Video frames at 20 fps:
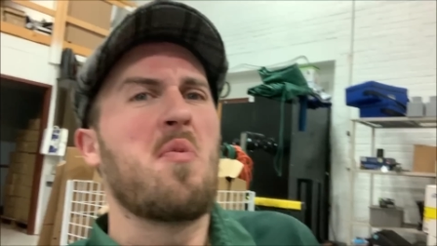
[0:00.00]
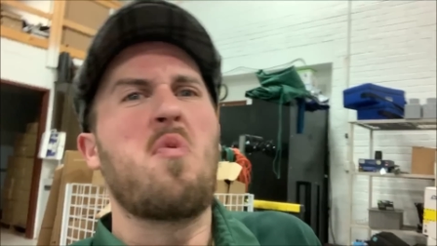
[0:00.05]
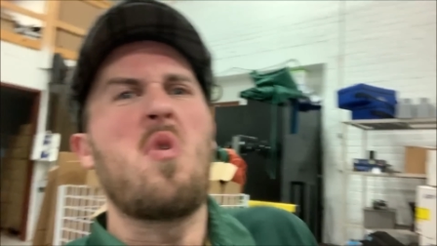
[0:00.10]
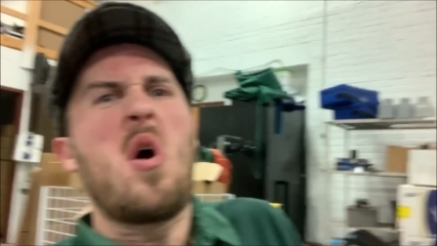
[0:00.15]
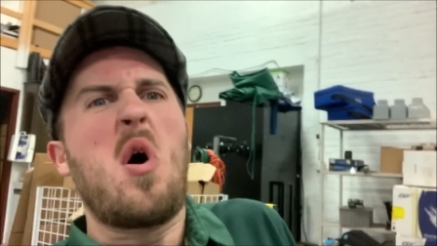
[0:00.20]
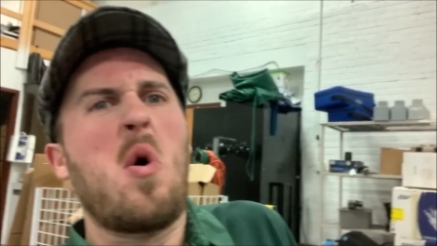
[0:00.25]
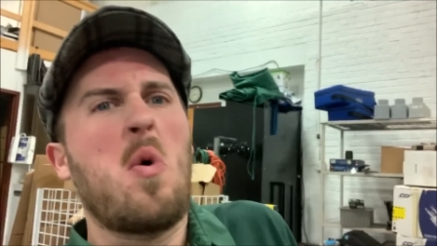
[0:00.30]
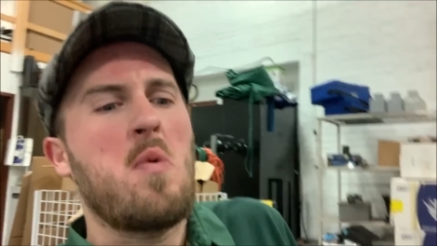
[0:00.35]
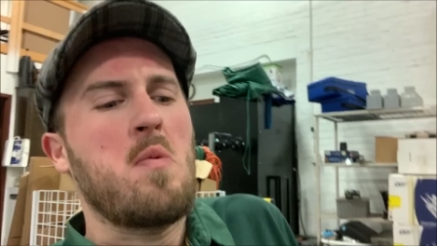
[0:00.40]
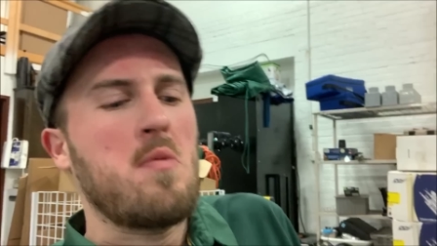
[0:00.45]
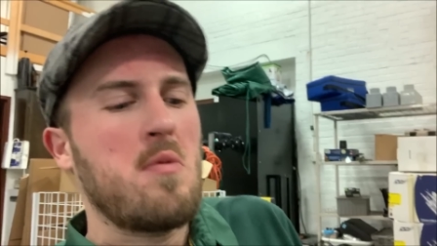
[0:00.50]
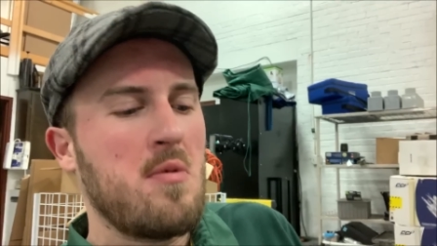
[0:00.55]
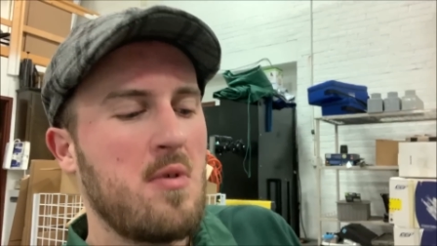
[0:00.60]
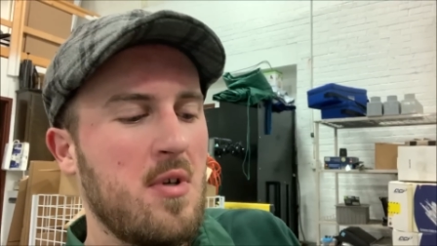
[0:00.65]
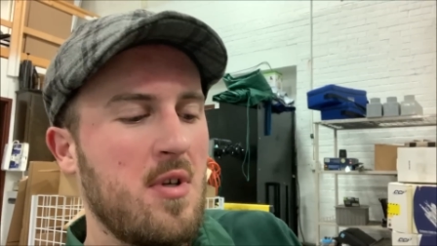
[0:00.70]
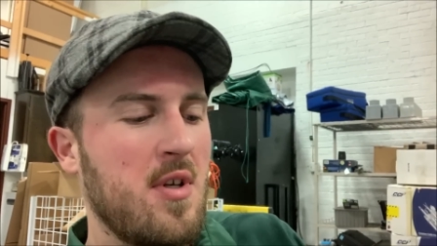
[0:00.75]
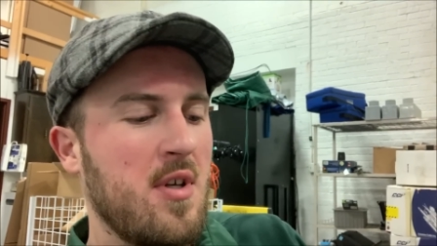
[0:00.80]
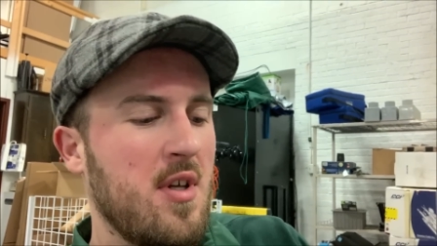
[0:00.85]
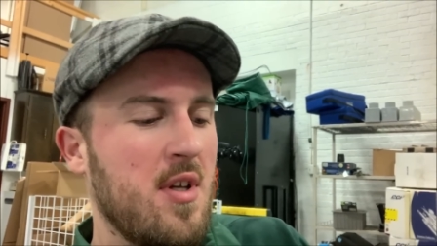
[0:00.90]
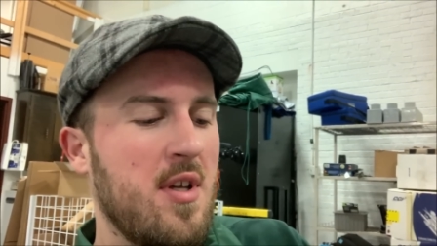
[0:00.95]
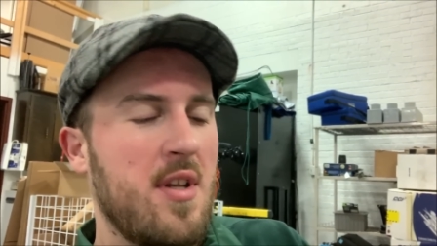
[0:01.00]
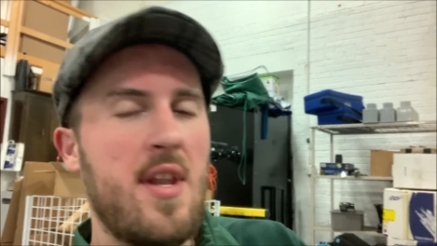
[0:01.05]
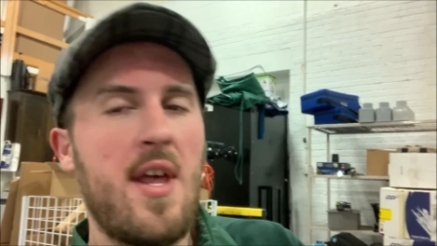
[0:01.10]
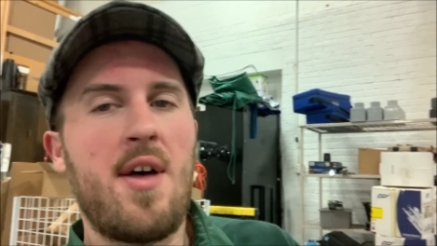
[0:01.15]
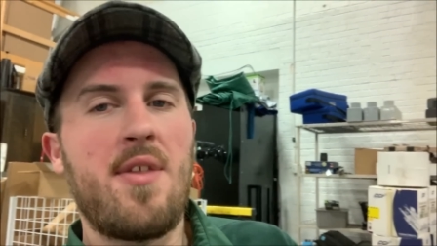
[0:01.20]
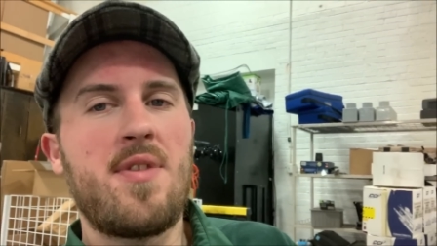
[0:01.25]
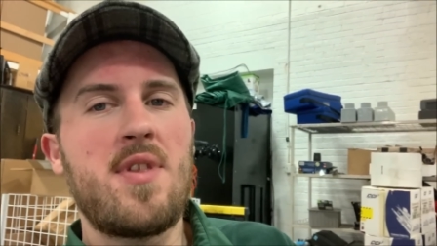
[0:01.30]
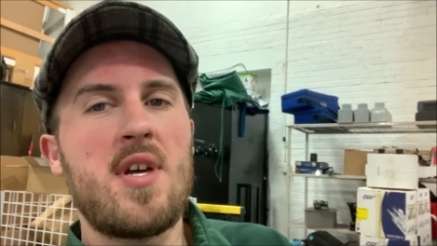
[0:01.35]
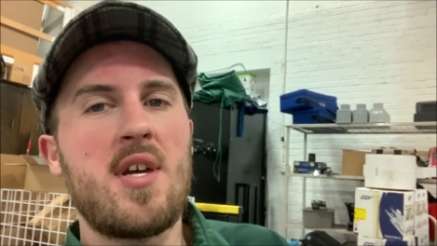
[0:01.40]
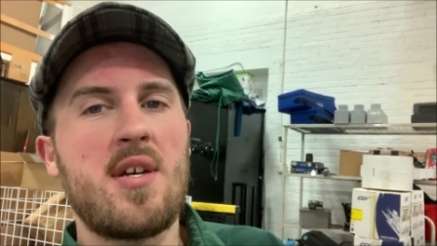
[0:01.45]
in a row.
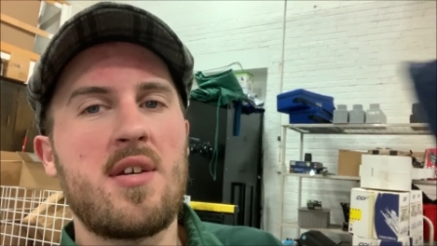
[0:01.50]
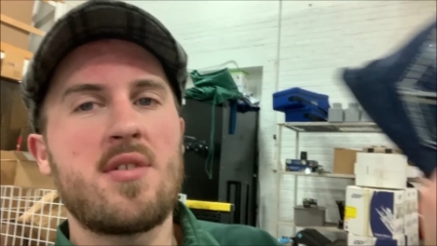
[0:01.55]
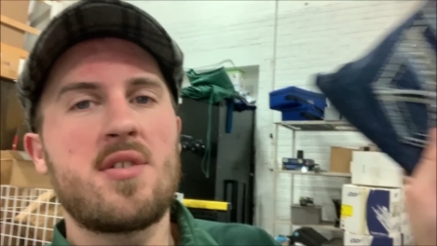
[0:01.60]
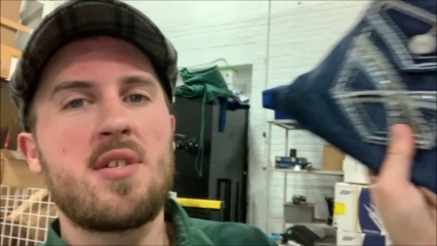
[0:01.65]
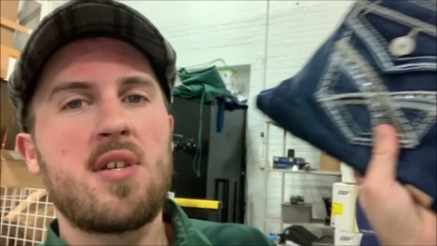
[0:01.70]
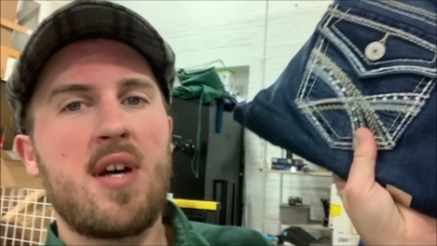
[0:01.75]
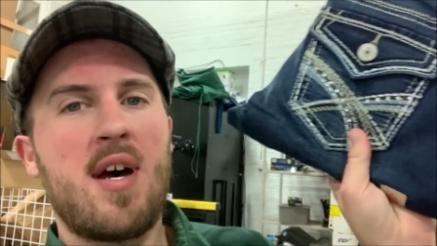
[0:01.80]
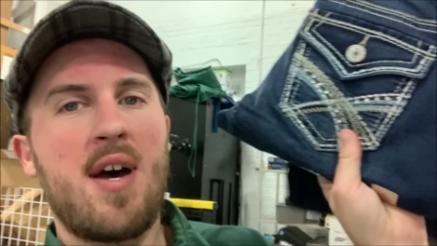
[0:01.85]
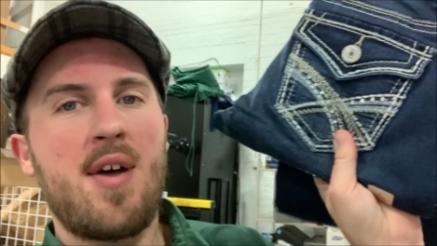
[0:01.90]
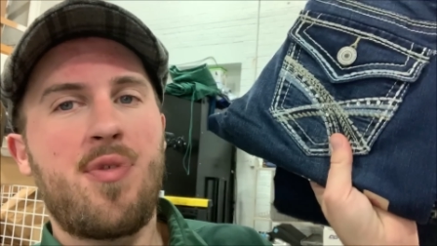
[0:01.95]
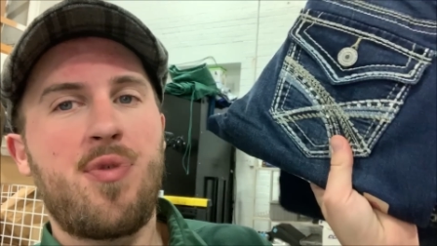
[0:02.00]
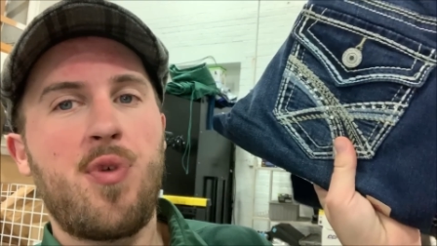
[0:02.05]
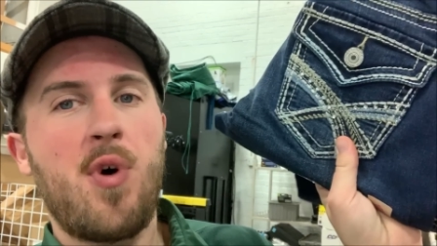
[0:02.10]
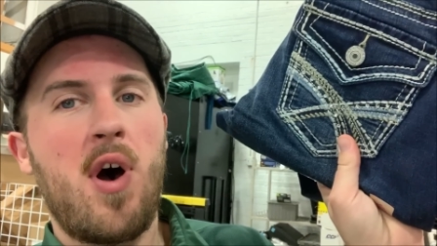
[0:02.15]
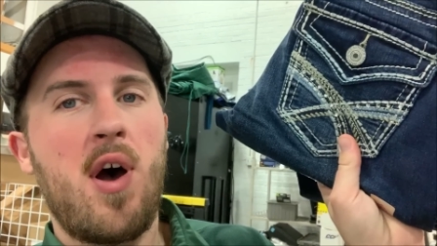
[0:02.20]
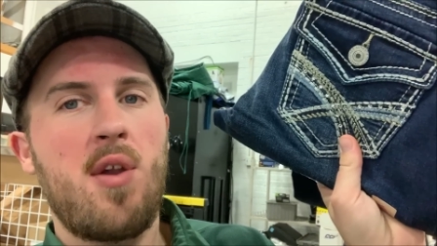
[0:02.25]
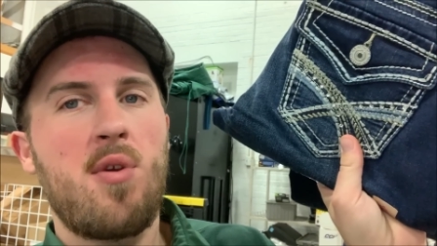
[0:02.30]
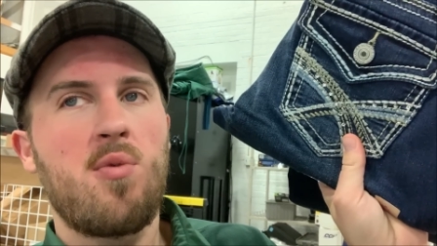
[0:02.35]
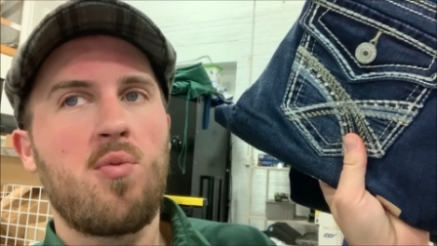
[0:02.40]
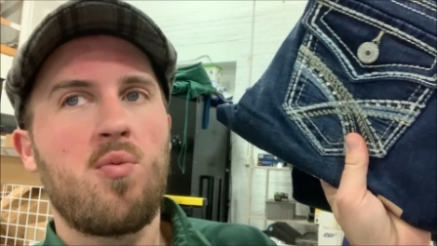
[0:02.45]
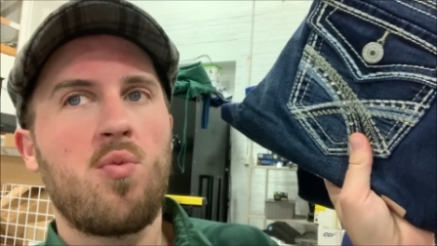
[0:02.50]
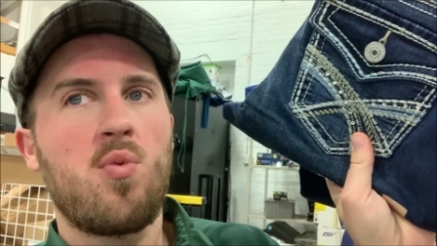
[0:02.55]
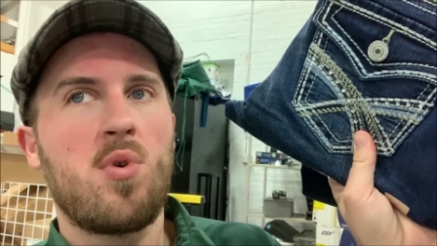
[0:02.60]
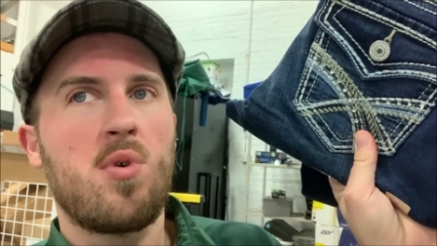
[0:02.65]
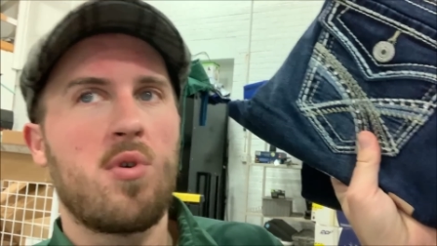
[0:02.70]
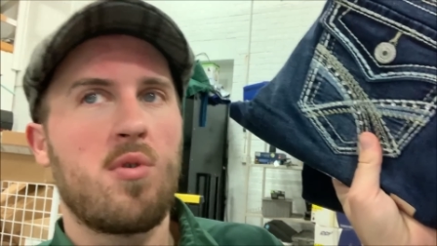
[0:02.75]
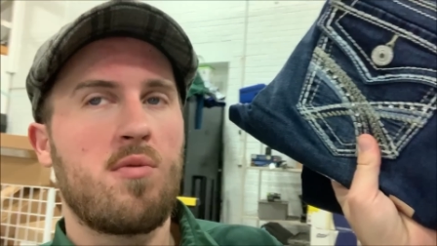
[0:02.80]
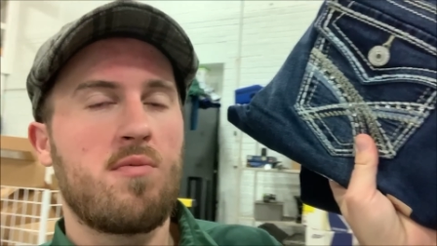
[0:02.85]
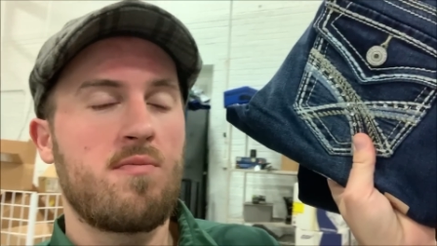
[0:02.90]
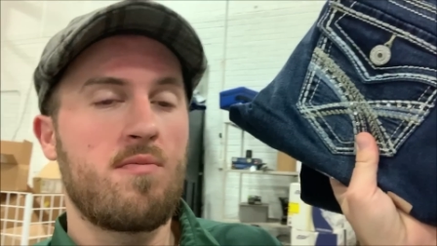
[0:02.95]
Now these I thought
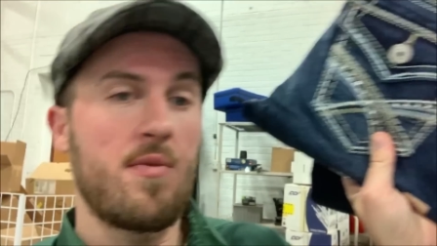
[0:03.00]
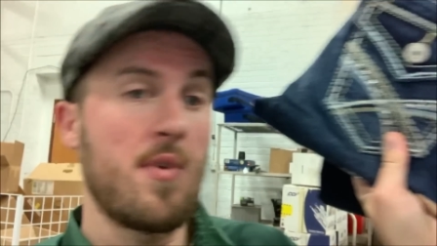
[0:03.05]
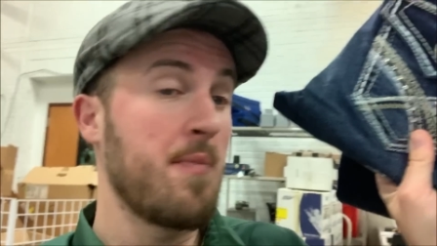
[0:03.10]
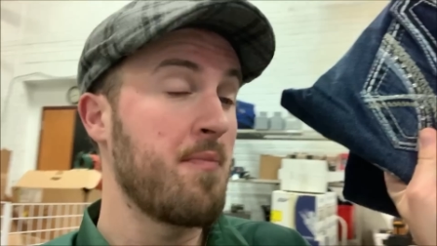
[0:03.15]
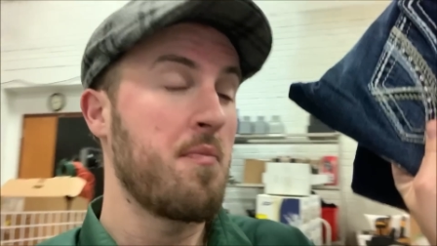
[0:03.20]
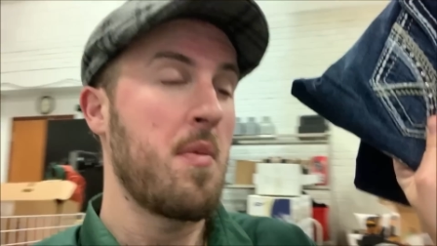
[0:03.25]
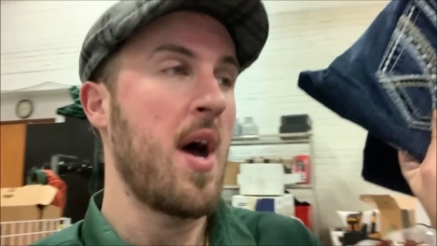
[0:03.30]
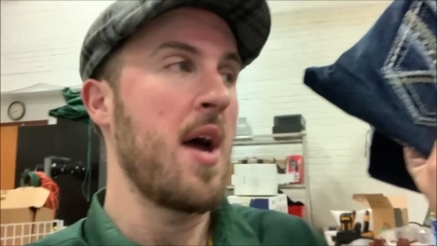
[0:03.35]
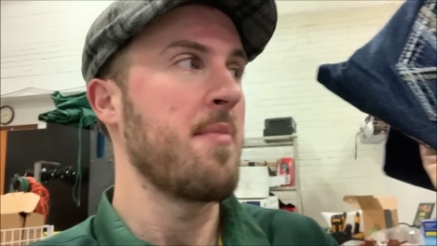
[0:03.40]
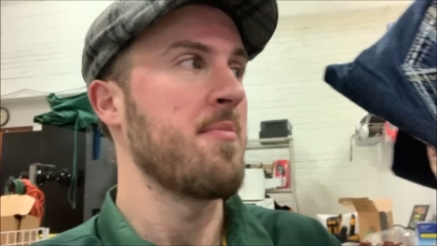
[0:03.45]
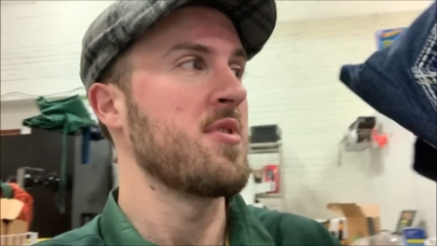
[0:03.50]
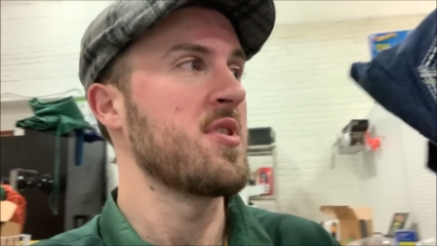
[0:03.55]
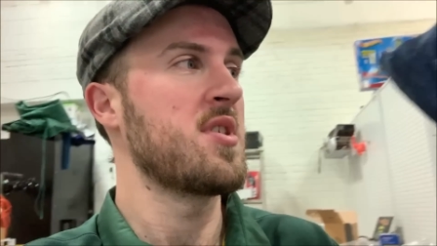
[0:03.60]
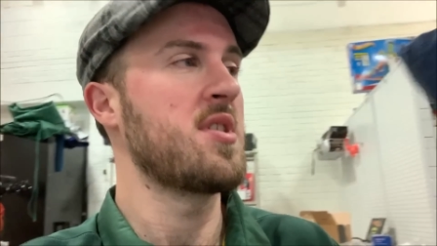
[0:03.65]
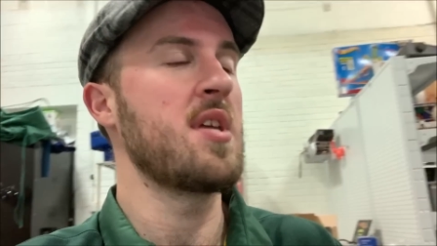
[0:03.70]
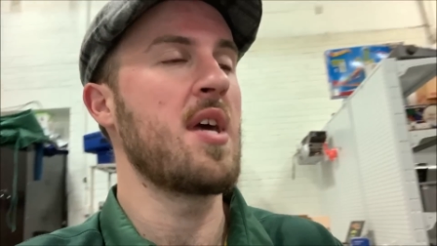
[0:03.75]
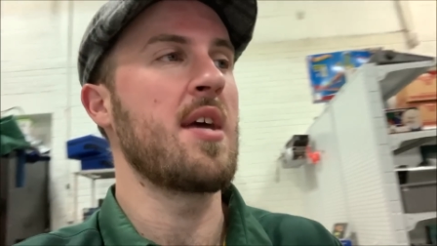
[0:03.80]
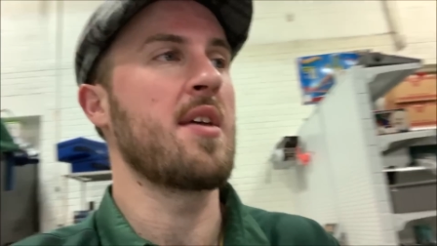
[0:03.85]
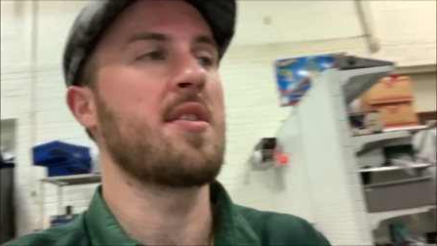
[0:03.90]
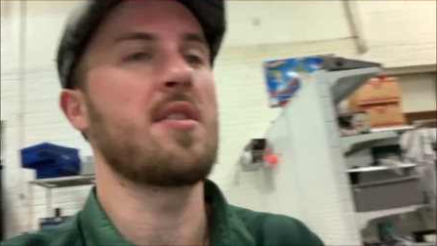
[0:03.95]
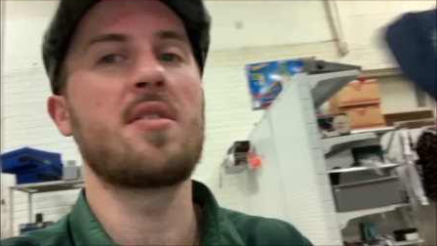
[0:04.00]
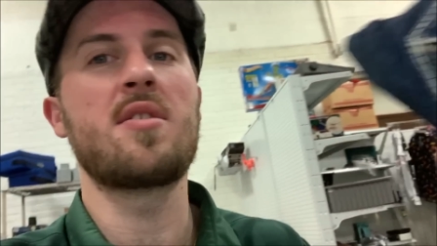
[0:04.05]
were my mistake.